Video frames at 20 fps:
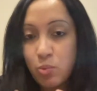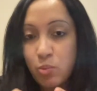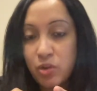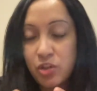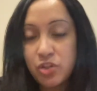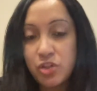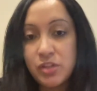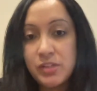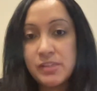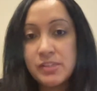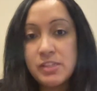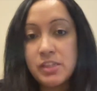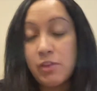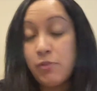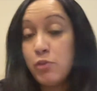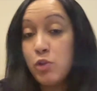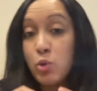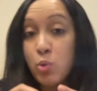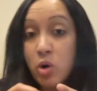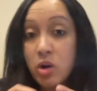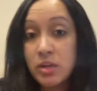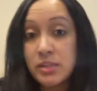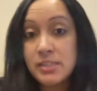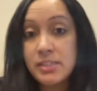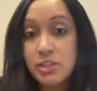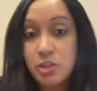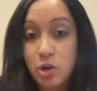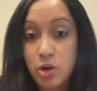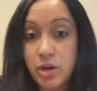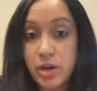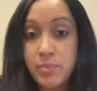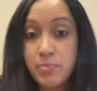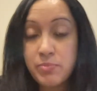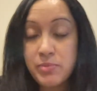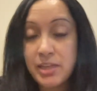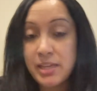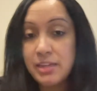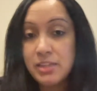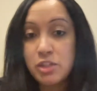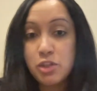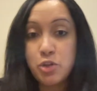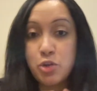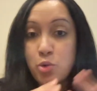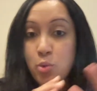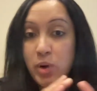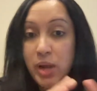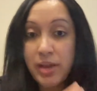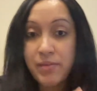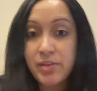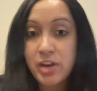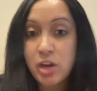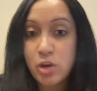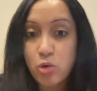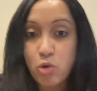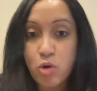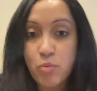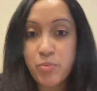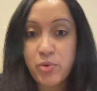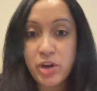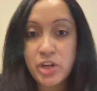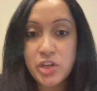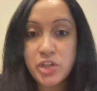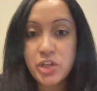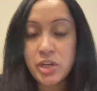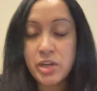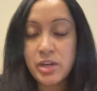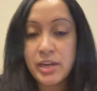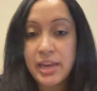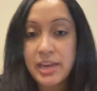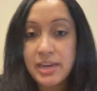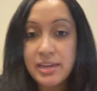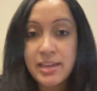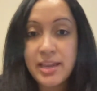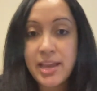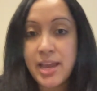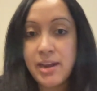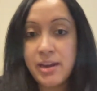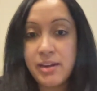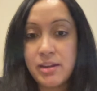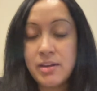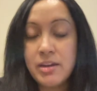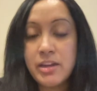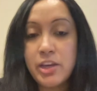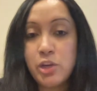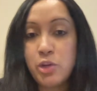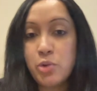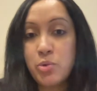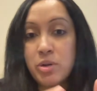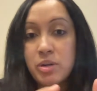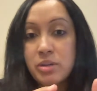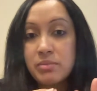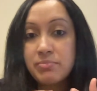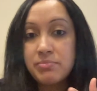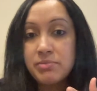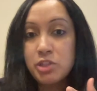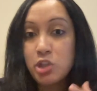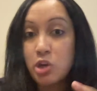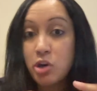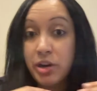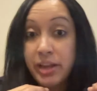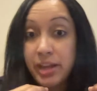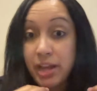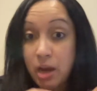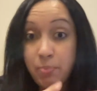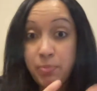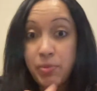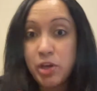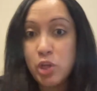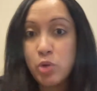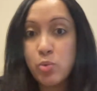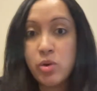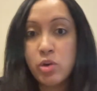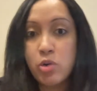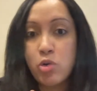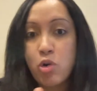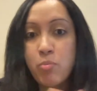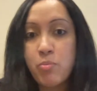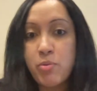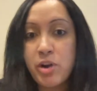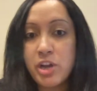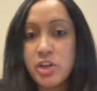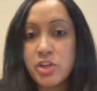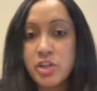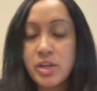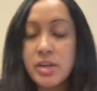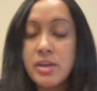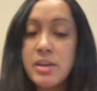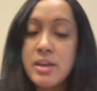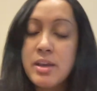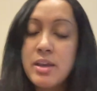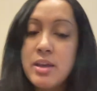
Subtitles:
which is if you are a startup, that is, you don't have an incorporation in Canada and you are starting up a new incorporation,